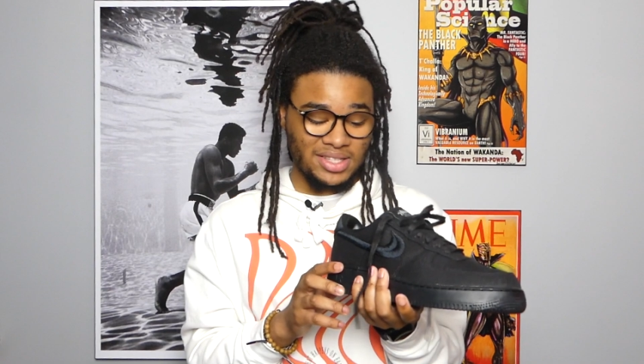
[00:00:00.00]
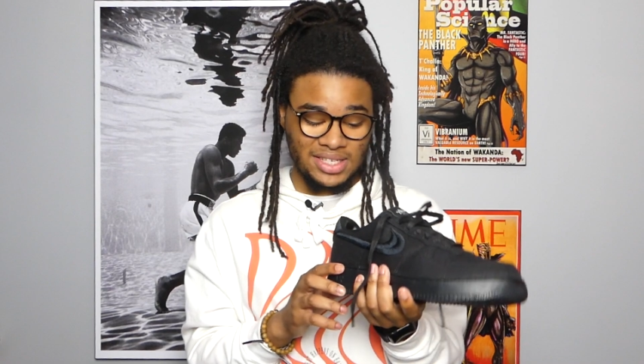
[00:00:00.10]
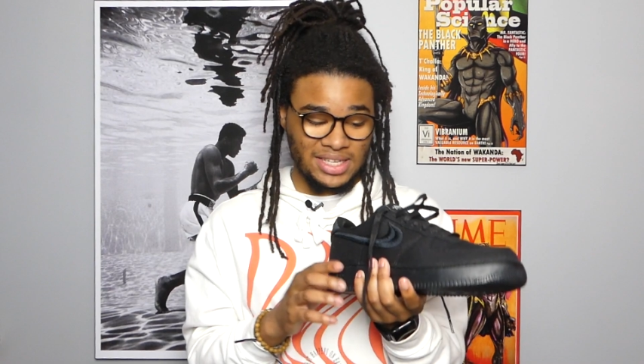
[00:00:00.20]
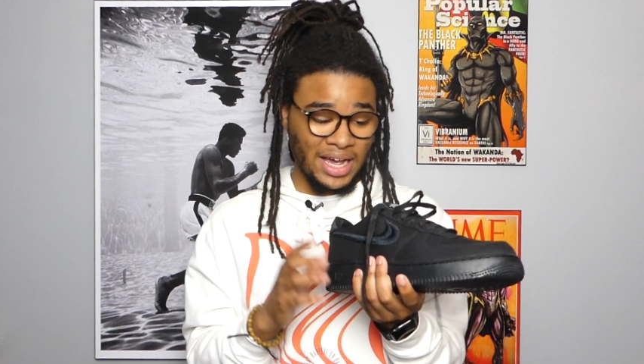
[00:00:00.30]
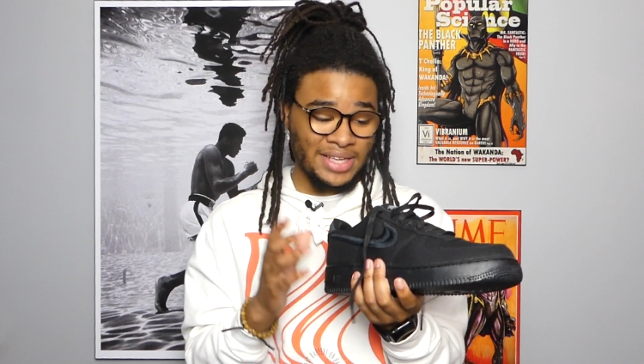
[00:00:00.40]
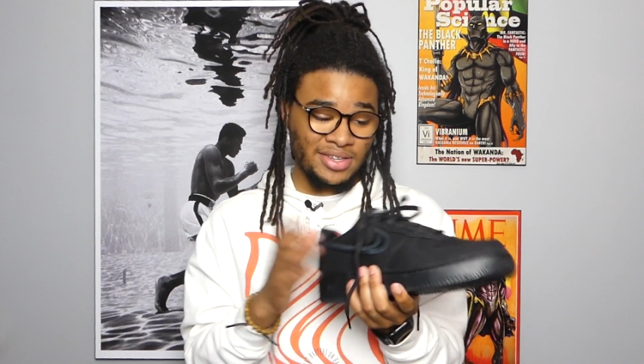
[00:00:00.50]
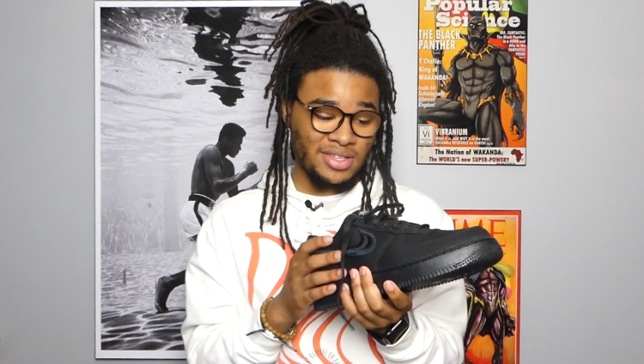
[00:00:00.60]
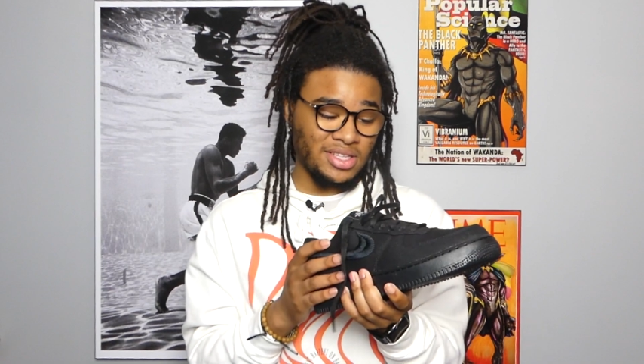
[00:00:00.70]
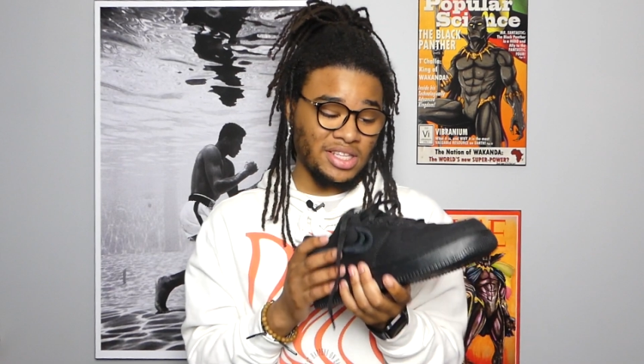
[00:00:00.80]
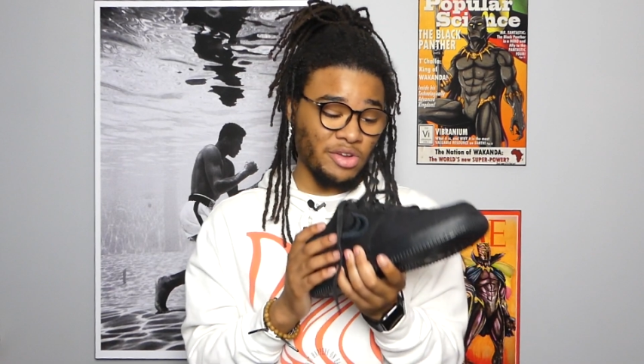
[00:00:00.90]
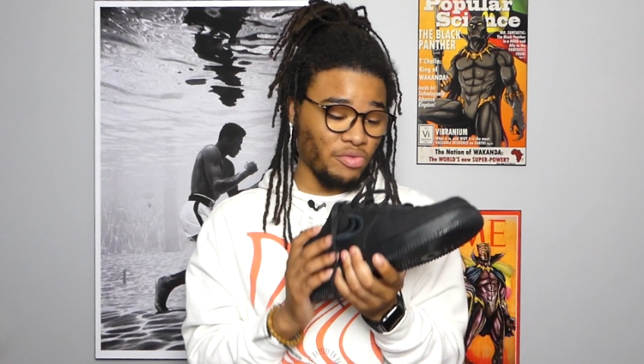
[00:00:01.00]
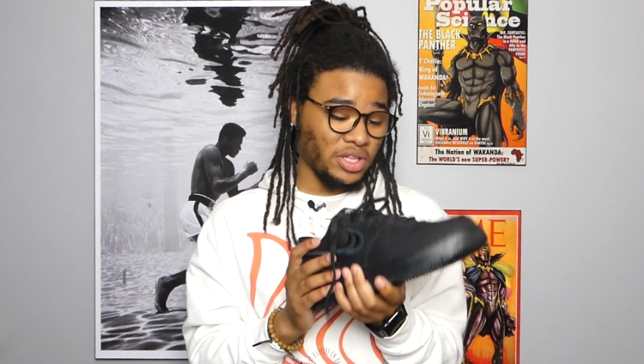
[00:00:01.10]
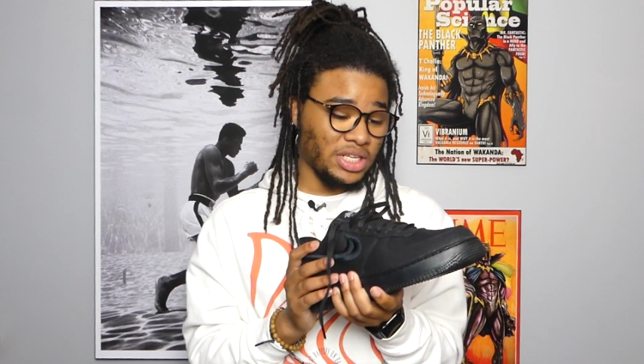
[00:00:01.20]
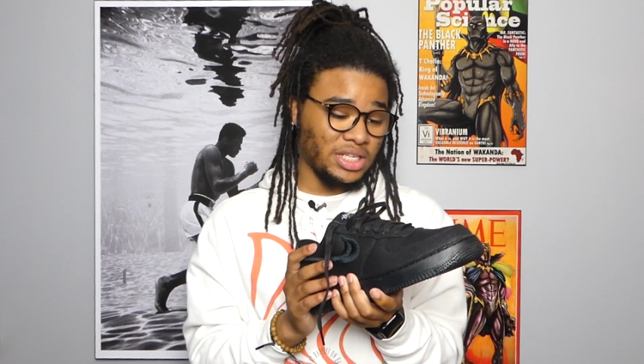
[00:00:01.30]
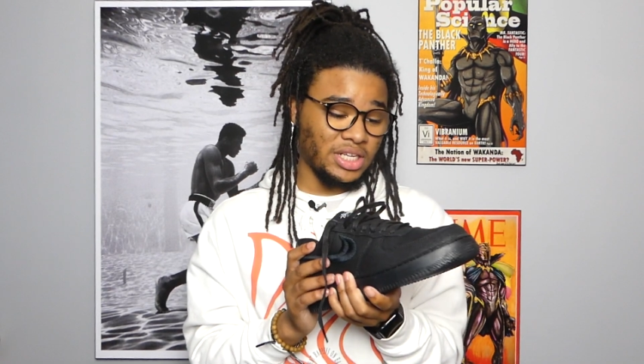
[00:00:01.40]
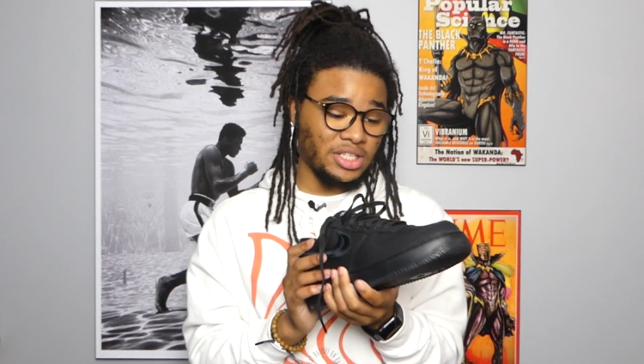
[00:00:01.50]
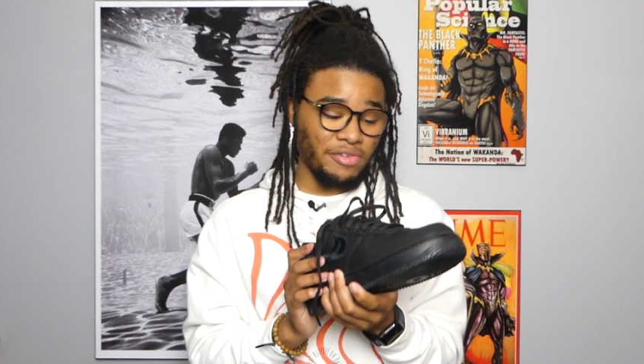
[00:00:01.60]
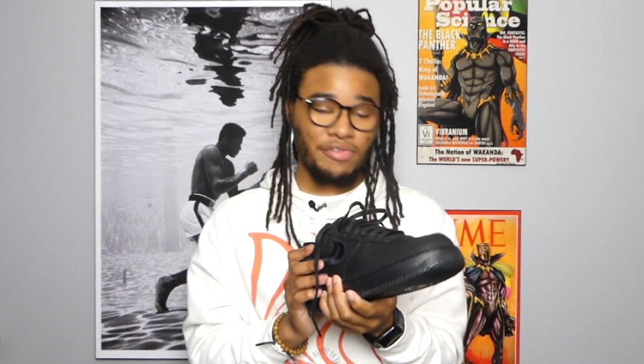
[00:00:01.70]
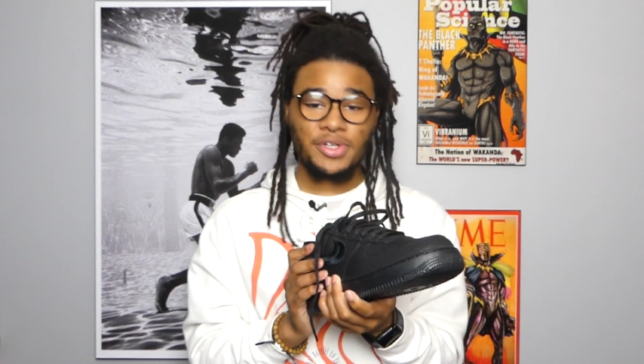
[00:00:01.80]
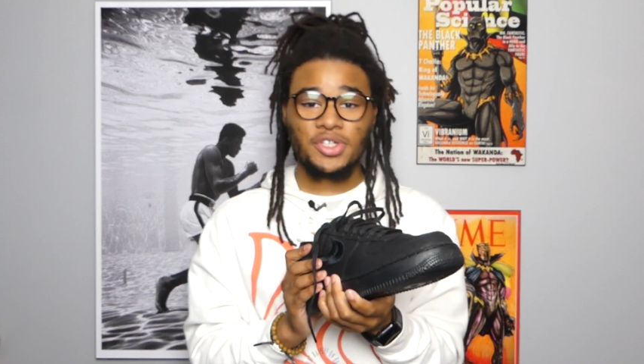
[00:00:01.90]
about these guys other than they really did a
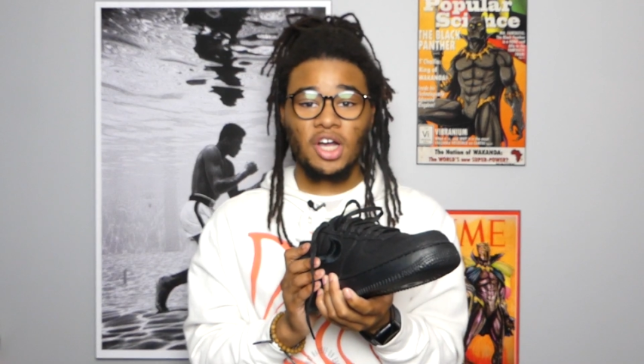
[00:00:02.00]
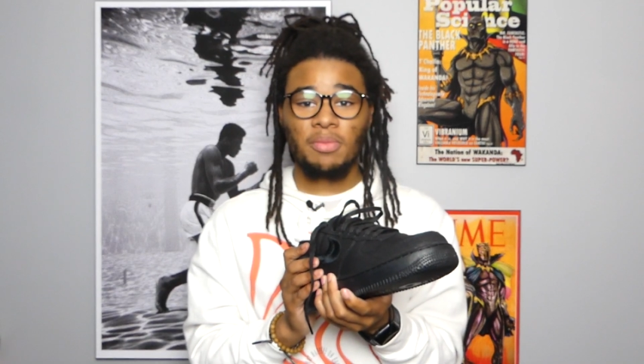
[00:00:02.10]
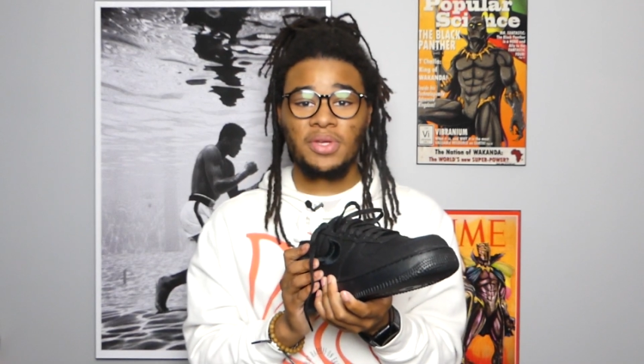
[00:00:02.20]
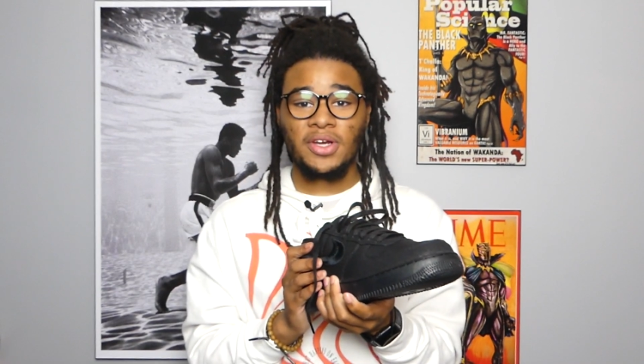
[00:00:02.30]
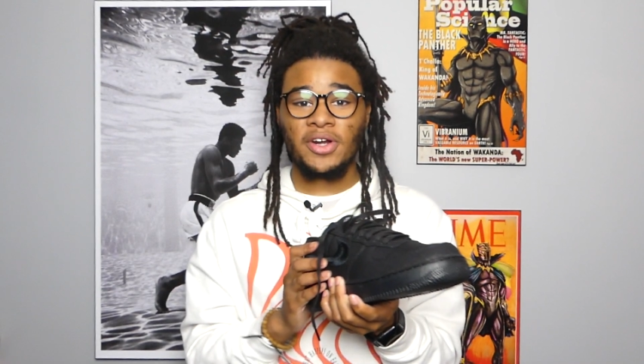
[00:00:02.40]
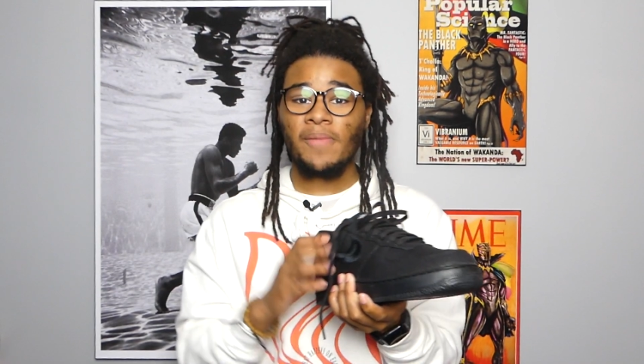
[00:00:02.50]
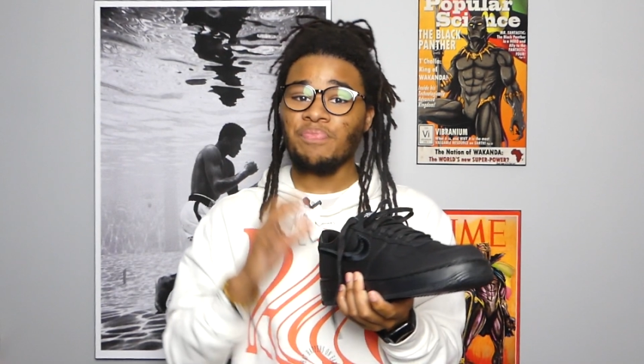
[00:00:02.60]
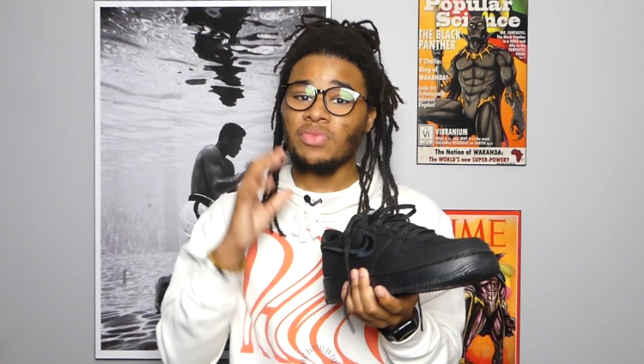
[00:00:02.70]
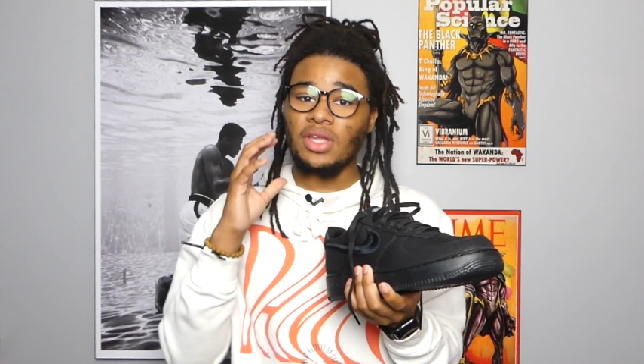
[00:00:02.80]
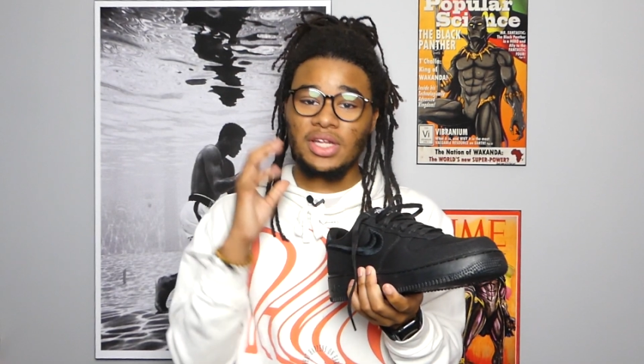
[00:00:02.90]
different job here.